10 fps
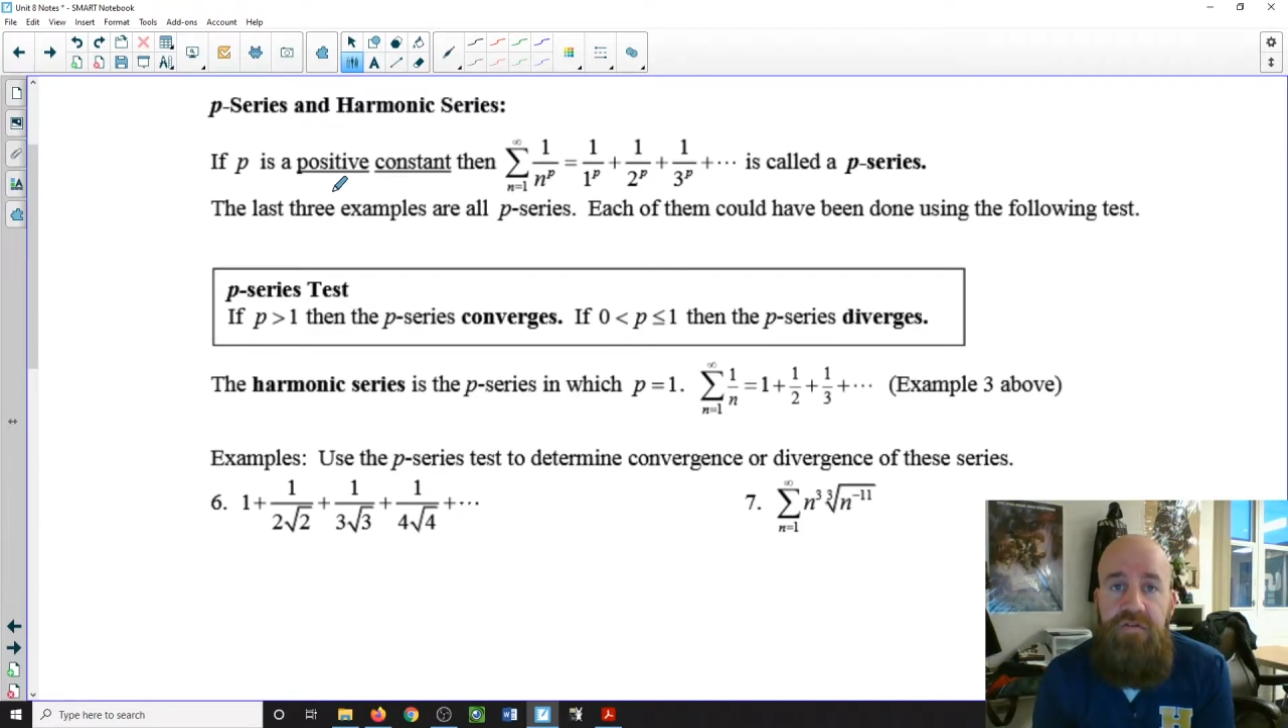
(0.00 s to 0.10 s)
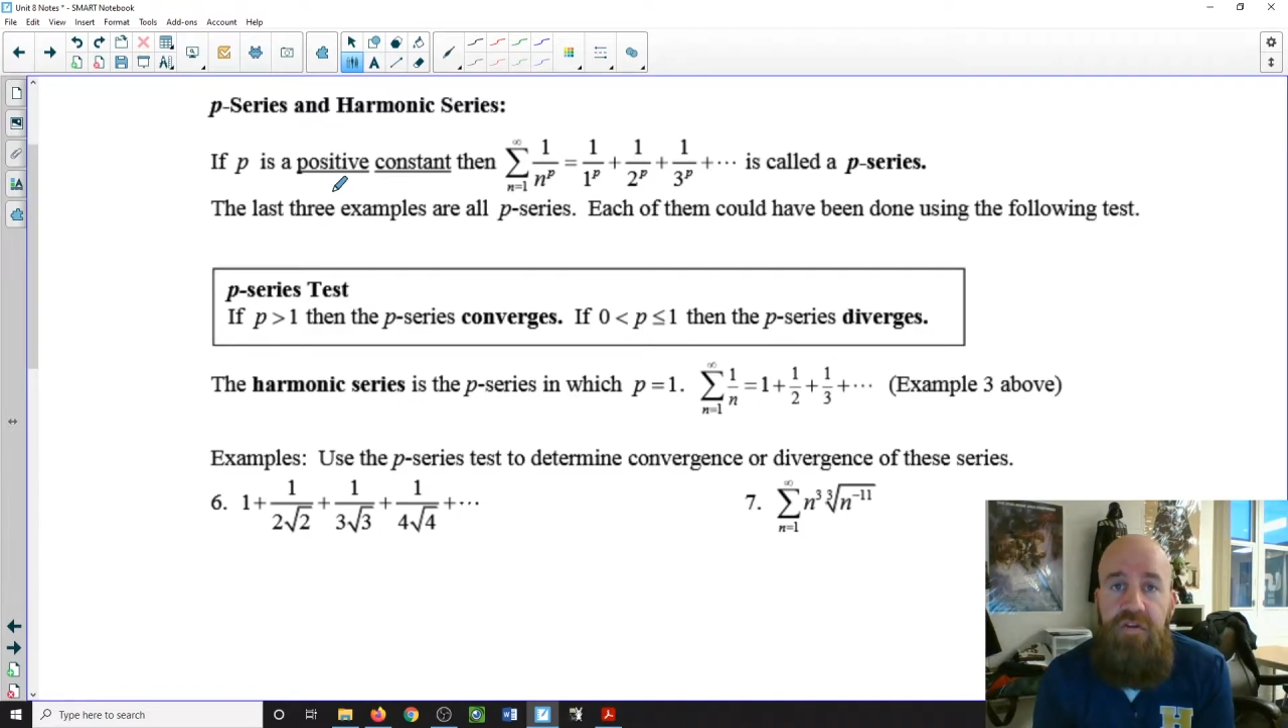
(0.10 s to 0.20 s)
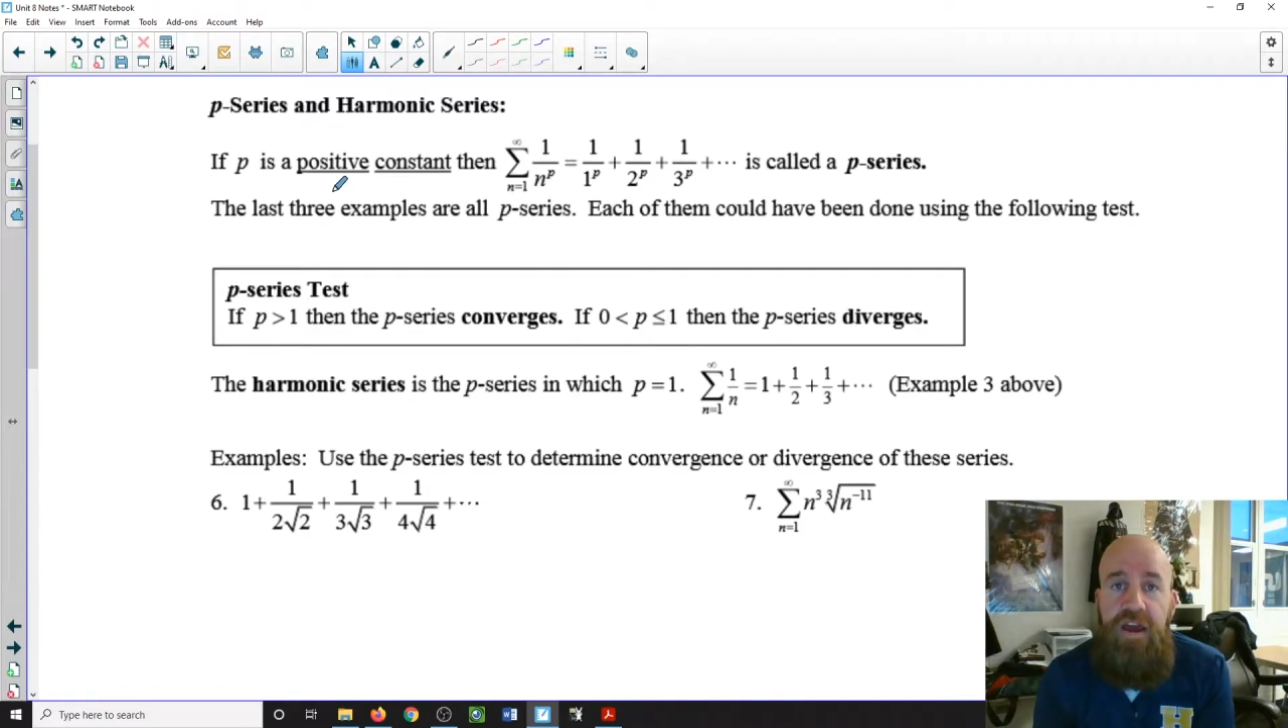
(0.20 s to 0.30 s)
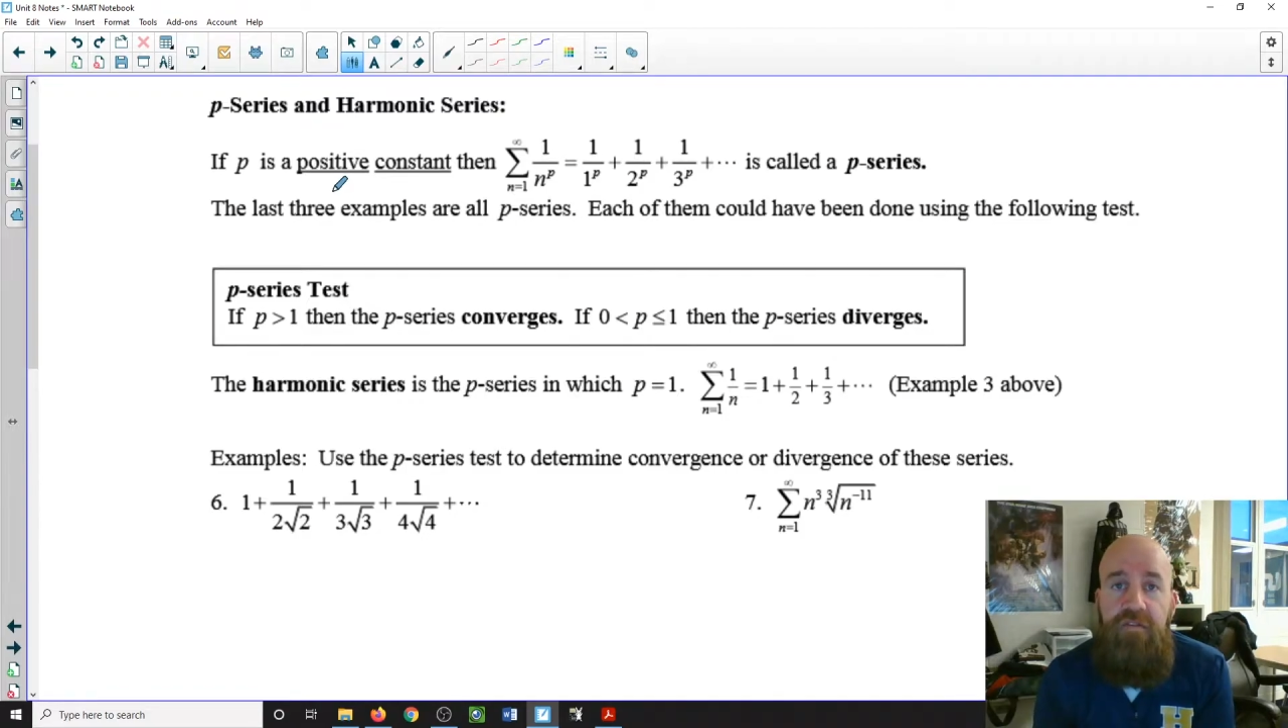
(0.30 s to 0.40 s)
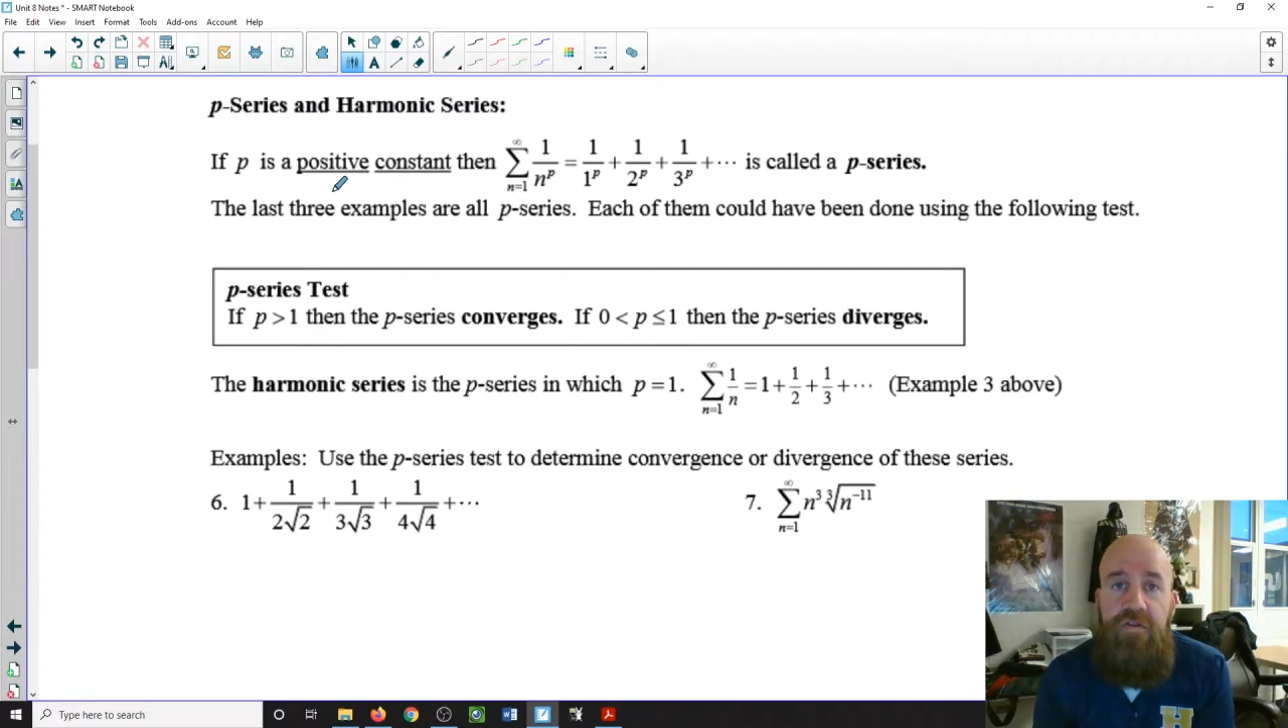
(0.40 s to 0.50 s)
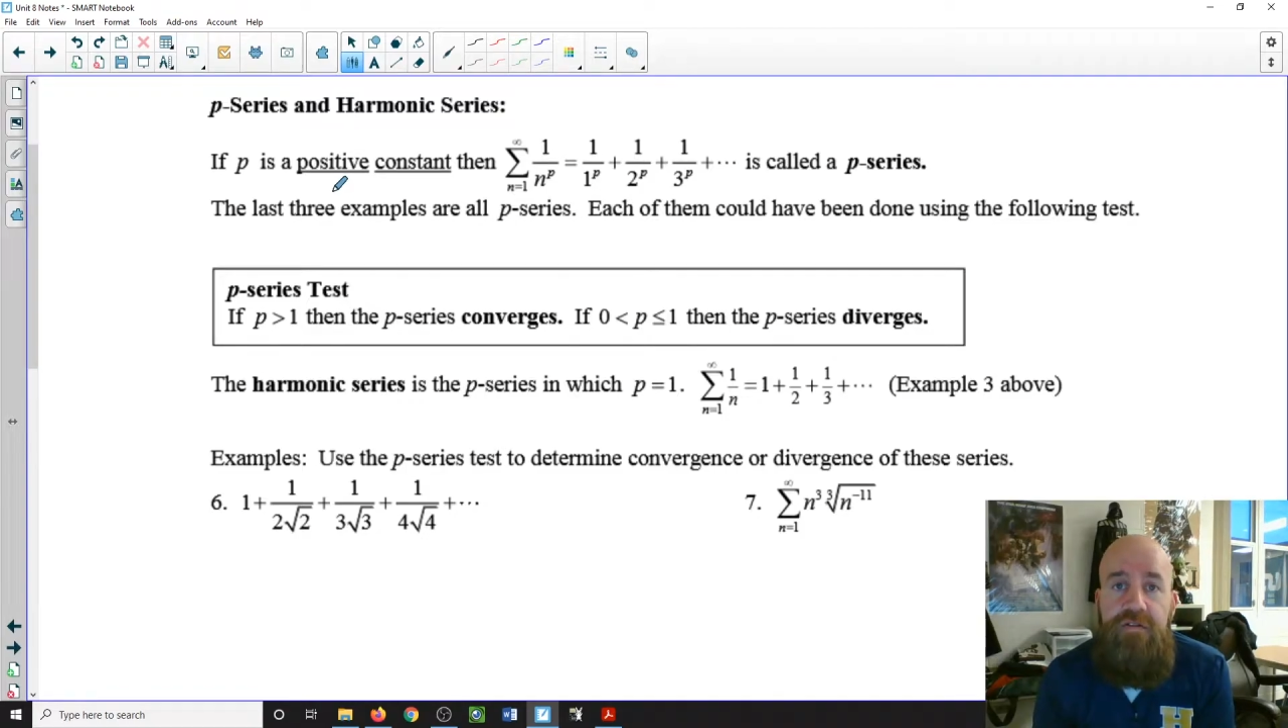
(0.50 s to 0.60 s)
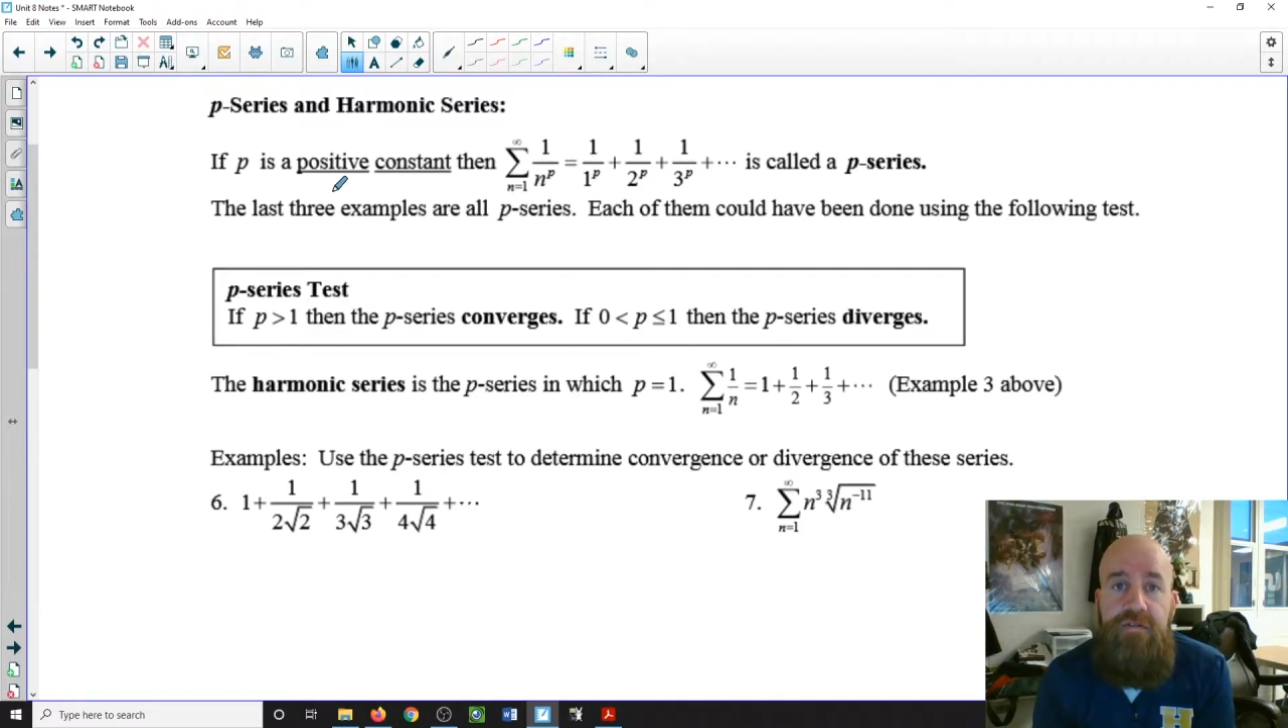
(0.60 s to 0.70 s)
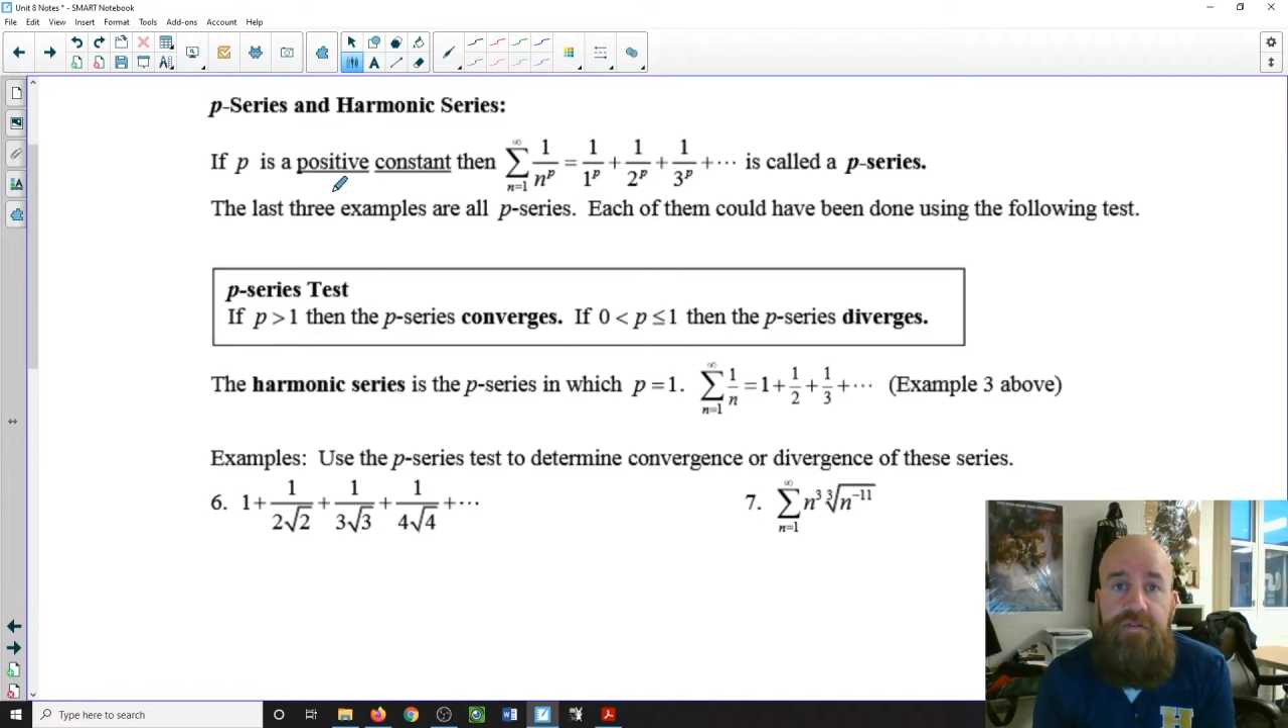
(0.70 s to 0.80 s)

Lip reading: or diverges.